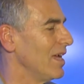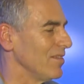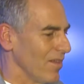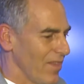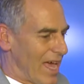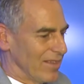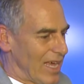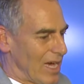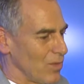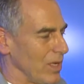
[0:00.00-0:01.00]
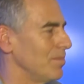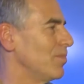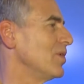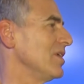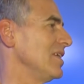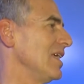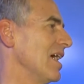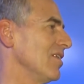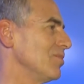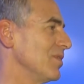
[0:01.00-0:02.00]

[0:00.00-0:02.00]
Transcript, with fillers: And so that's how we put it together.